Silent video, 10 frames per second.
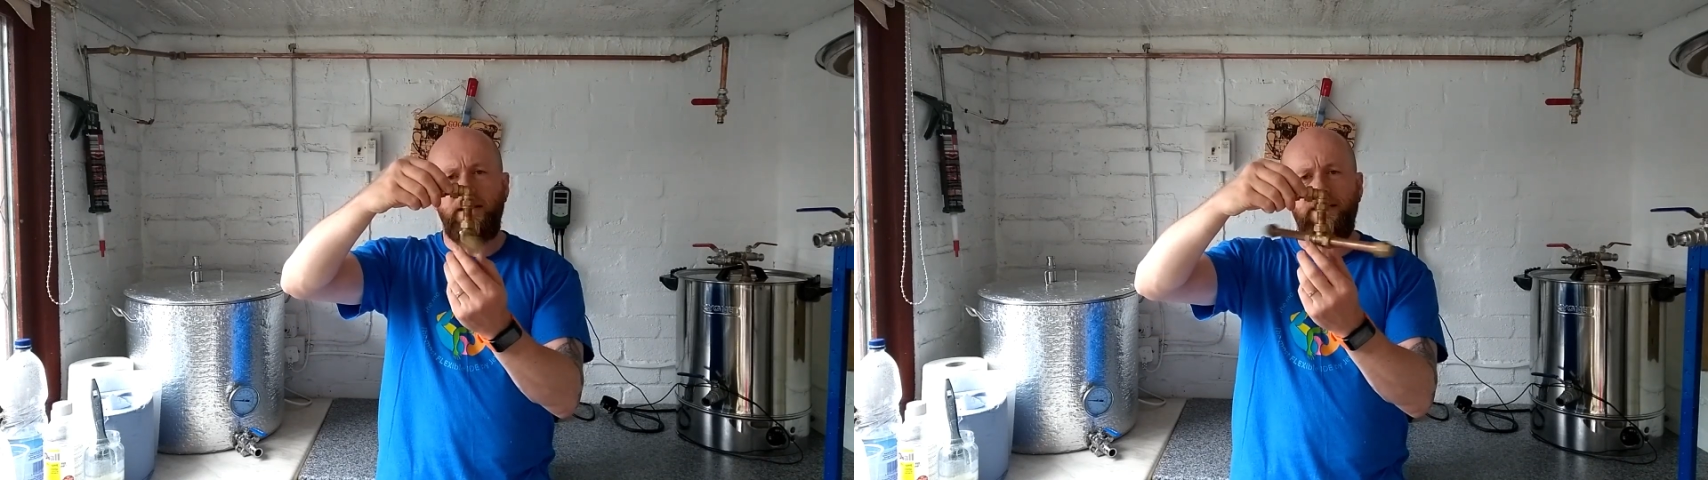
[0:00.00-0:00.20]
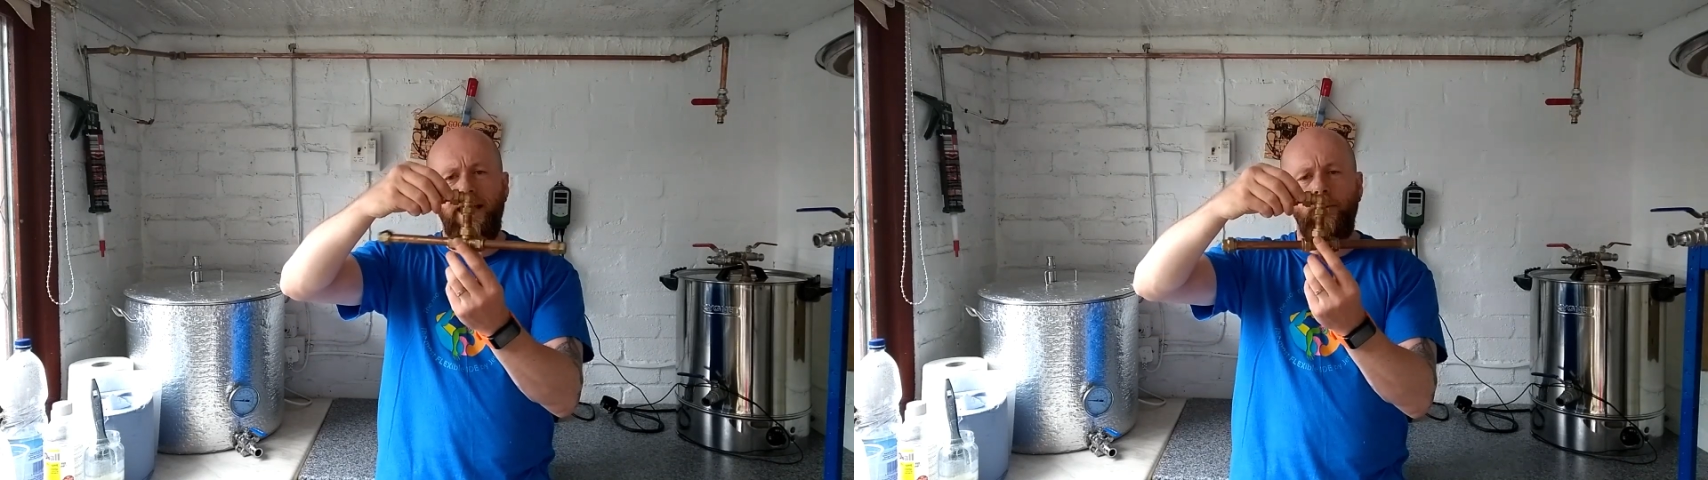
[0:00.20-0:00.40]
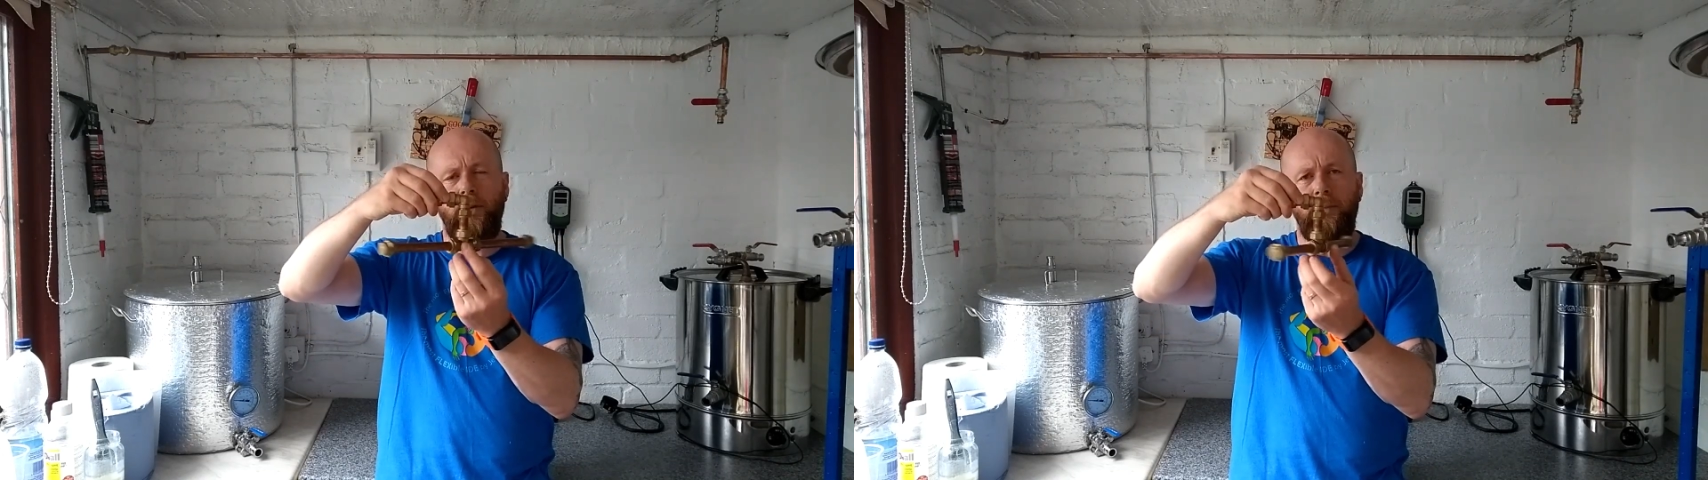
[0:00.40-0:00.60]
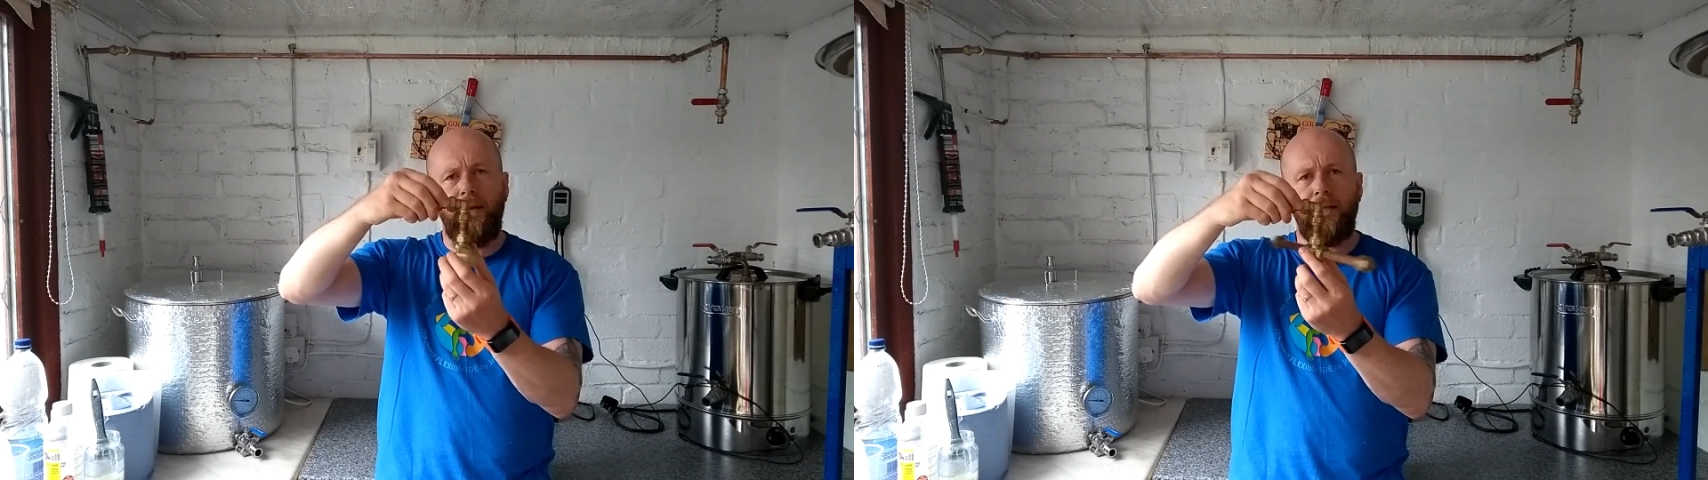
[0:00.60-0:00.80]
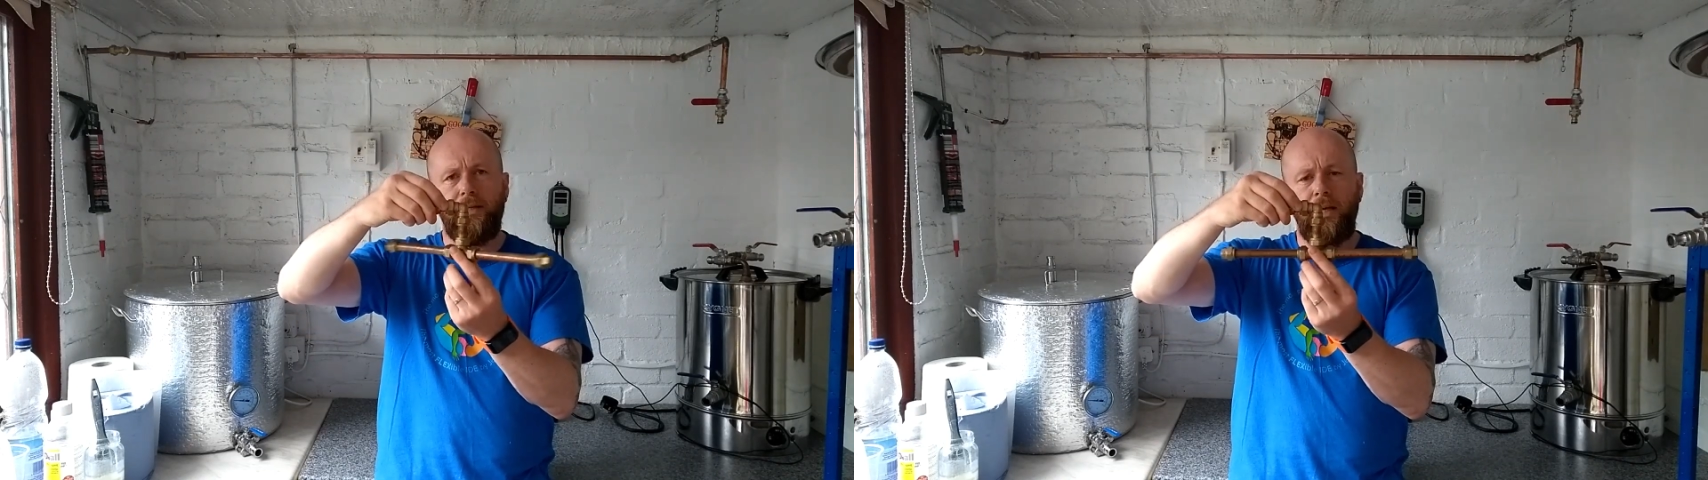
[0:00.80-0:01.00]
detail in a
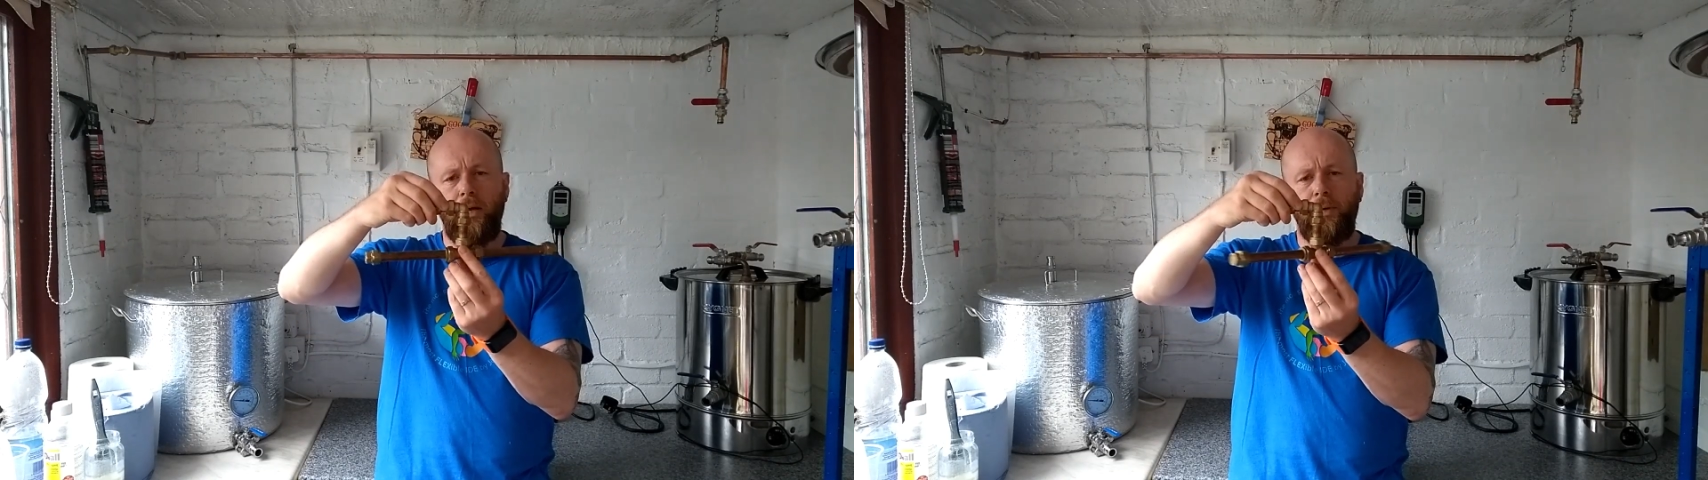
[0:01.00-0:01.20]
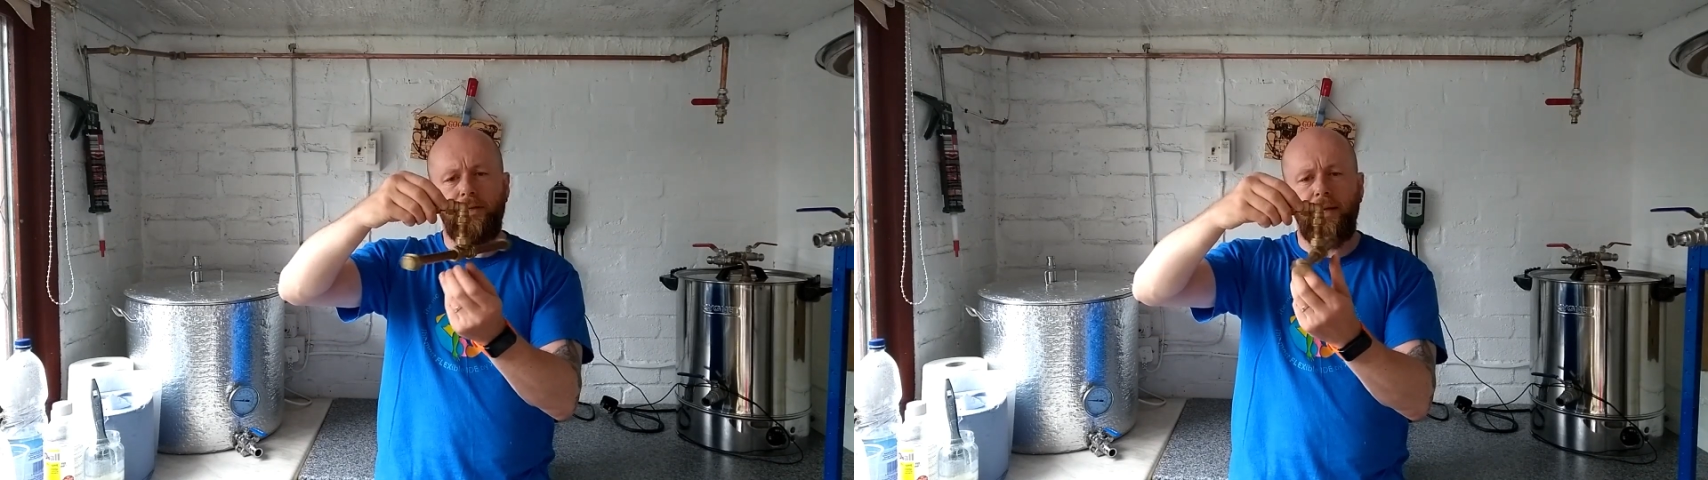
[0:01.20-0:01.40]
minute when I